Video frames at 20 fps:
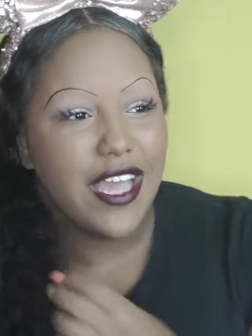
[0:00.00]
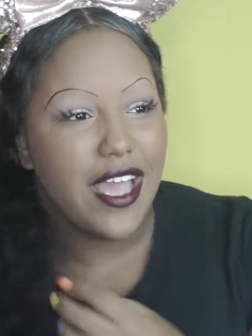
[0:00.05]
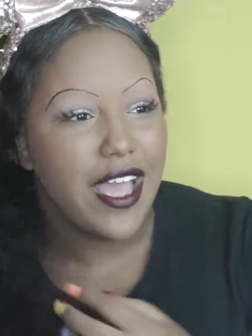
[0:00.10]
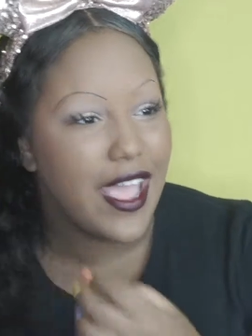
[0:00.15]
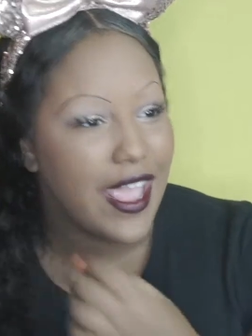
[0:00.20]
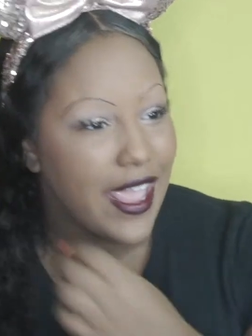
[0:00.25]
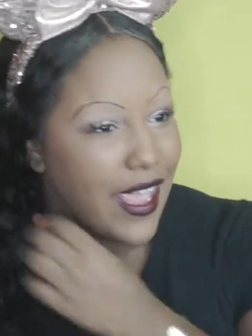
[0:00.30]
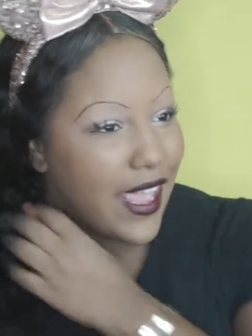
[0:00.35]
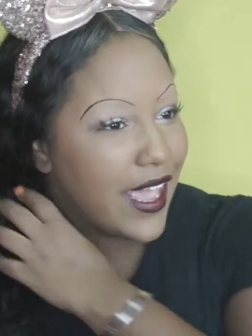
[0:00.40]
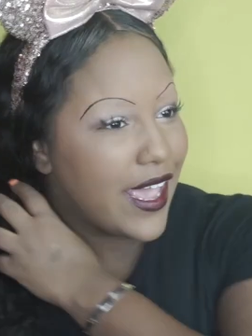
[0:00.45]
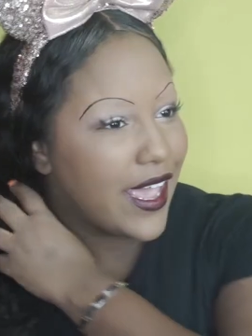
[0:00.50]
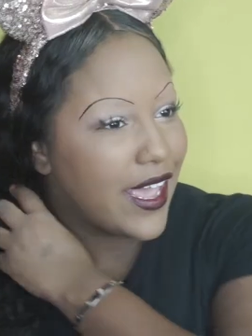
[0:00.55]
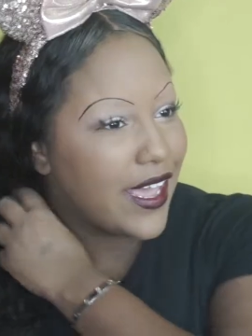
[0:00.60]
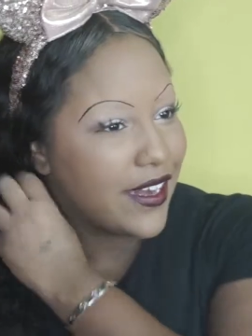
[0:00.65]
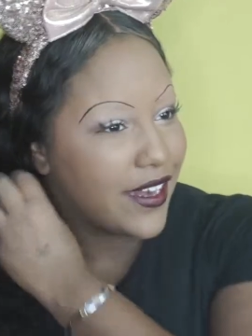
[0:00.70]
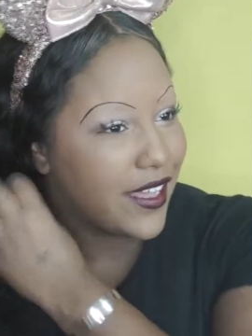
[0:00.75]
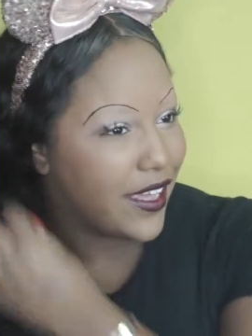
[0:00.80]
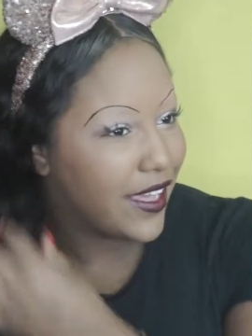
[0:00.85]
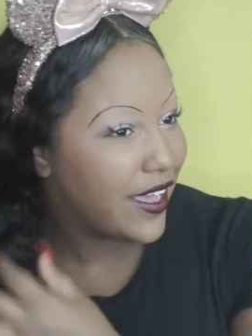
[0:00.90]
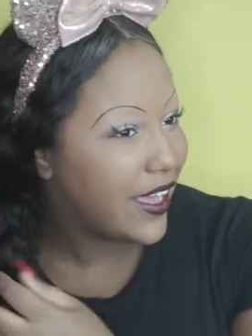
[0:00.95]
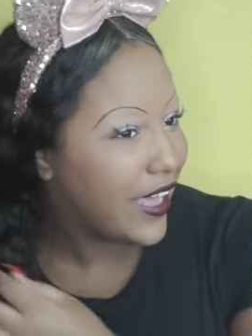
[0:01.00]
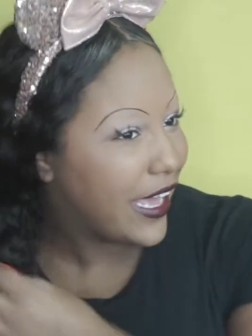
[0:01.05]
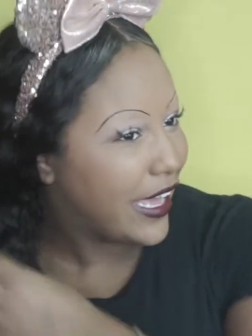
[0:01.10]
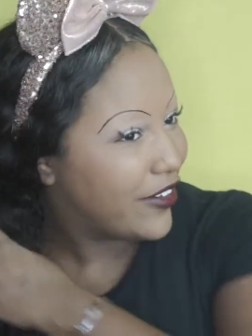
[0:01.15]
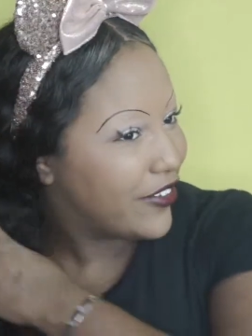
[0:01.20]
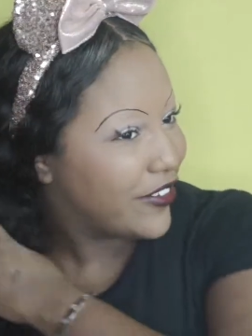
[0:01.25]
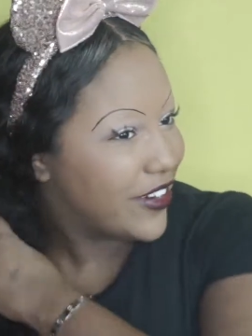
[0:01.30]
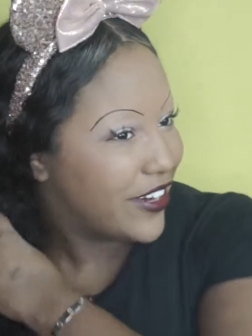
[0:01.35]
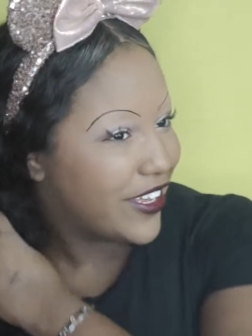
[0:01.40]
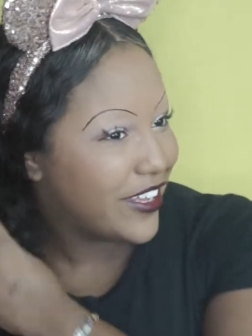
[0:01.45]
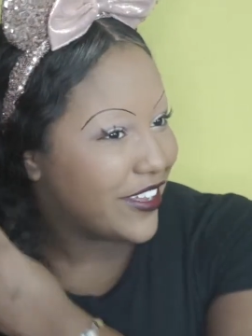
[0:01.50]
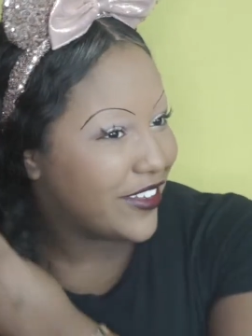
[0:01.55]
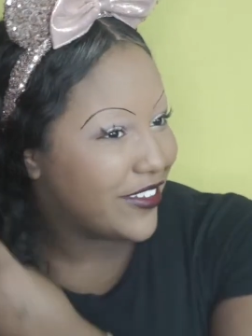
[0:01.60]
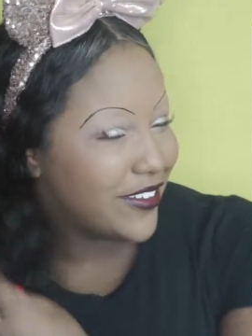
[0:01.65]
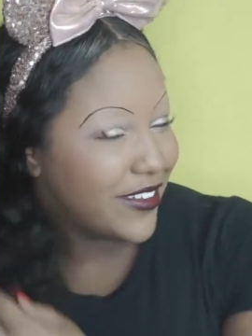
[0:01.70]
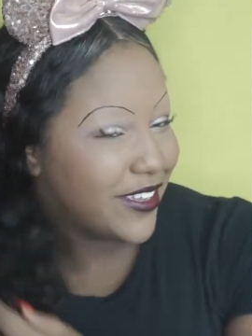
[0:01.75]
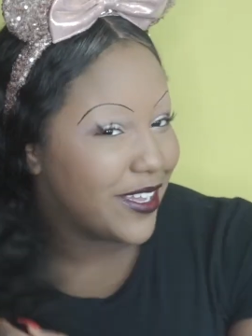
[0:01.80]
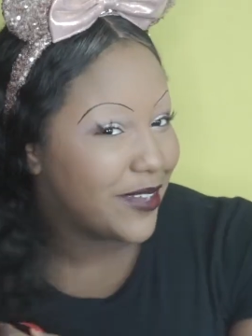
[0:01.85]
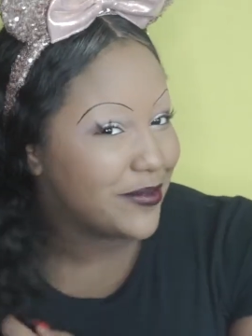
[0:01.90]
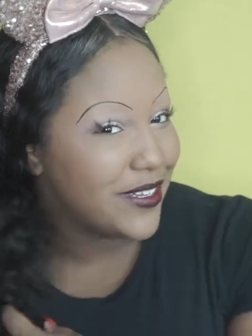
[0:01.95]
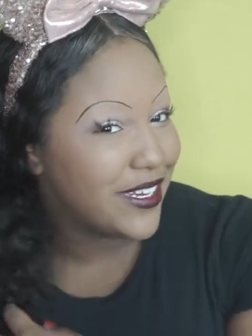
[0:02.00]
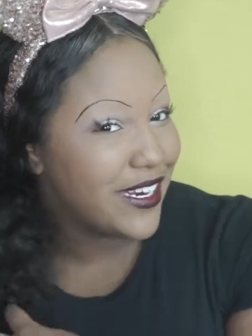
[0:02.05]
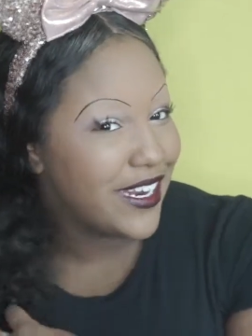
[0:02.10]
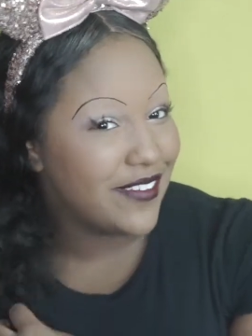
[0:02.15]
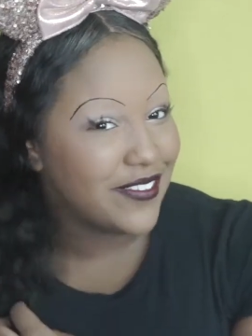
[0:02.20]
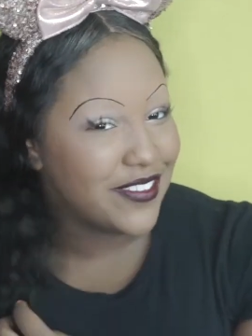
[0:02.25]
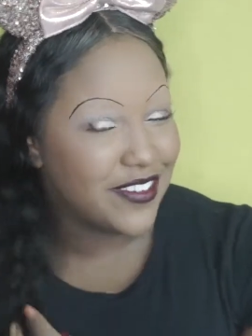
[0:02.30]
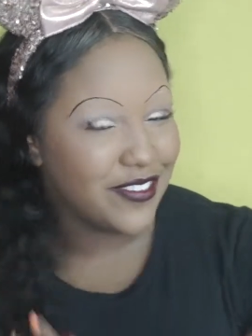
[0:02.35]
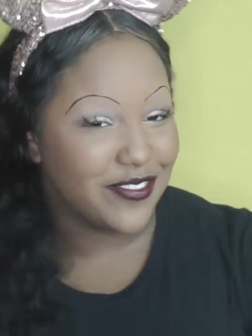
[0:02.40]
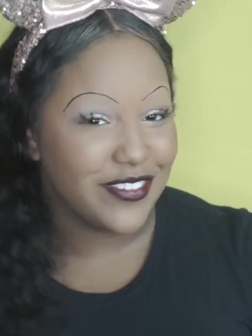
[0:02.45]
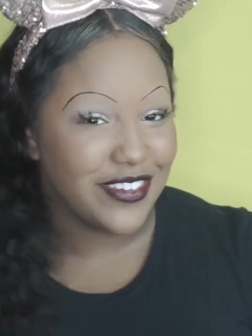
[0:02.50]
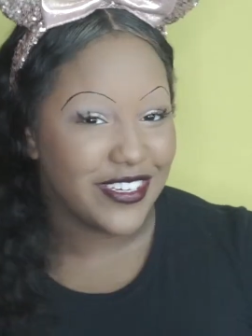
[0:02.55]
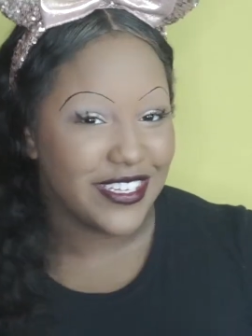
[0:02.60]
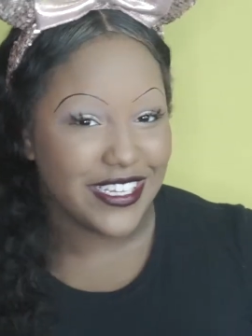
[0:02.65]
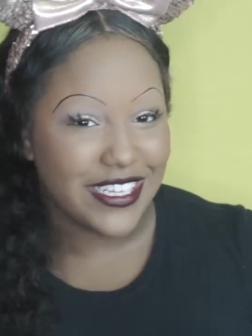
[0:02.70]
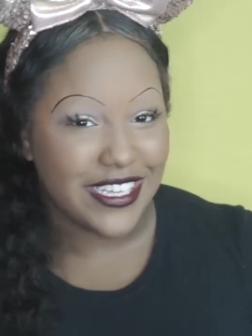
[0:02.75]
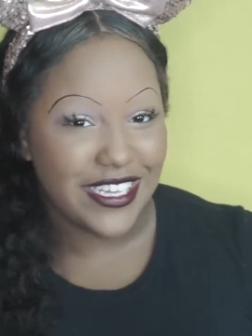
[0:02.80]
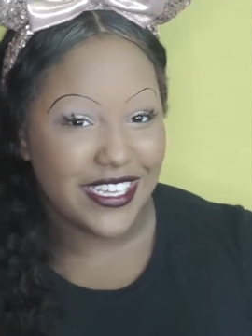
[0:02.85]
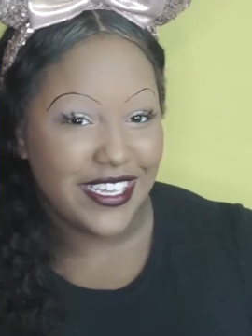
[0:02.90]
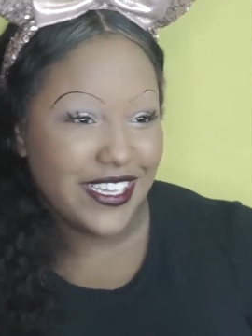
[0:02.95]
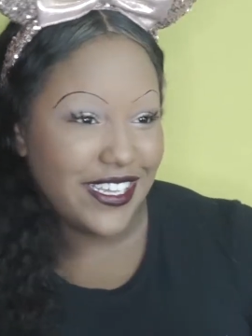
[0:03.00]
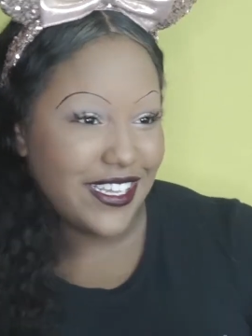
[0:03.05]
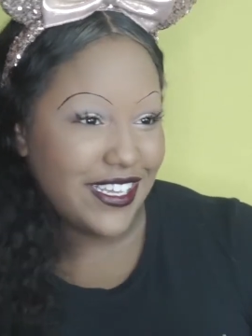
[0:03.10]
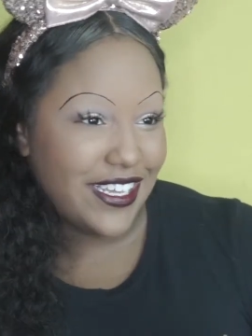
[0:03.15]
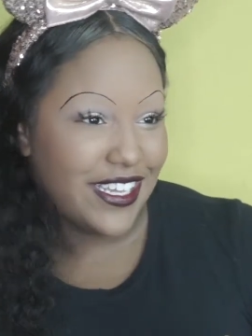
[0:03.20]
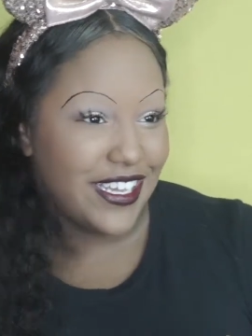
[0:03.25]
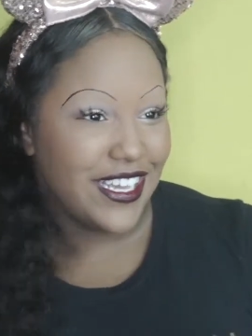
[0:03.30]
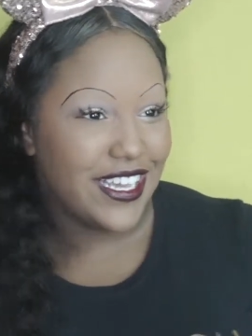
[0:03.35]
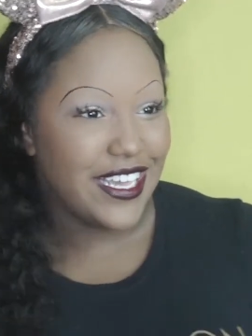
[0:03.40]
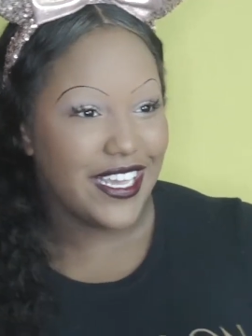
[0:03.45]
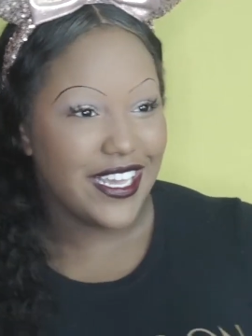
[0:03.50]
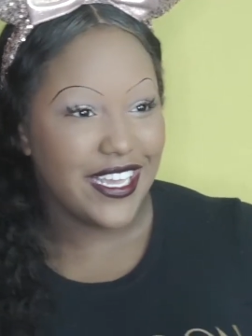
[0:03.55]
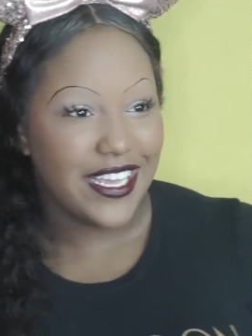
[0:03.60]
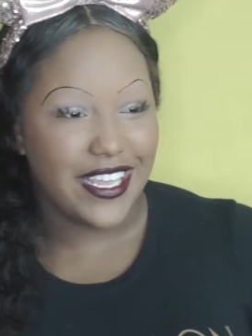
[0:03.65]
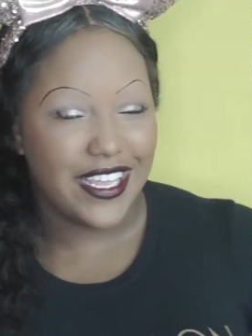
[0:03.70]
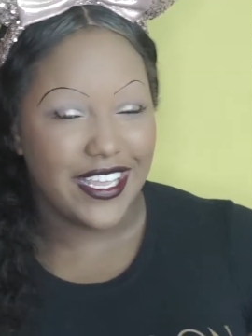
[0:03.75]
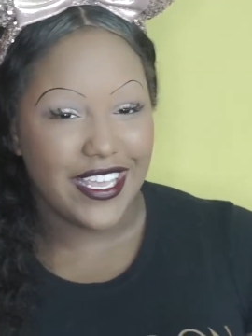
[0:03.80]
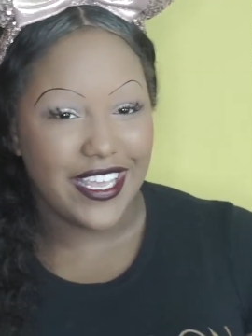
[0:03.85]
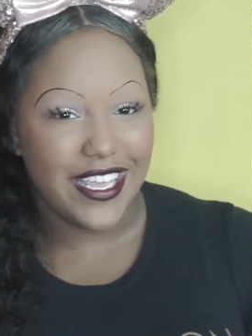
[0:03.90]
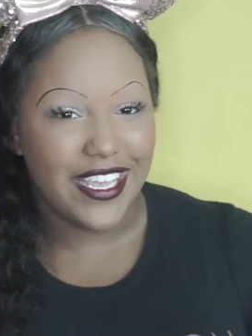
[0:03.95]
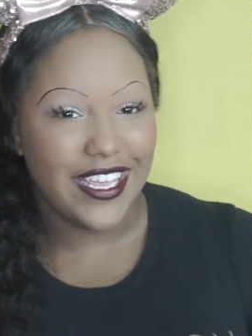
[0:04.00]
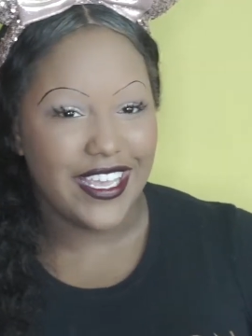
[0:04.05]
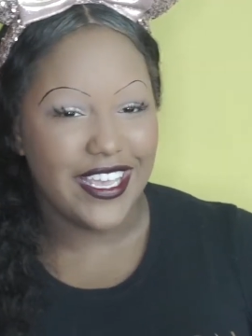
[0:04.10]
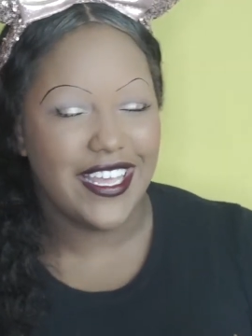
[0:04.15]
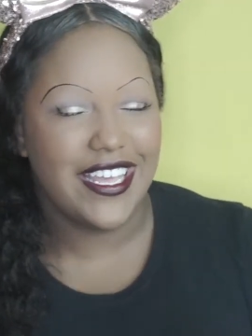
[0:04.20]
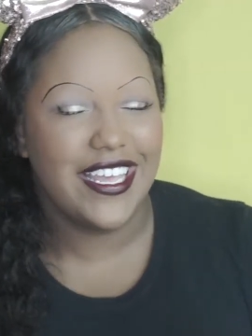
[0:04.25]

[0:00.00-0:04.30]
And I don't know. I'm going to have to really get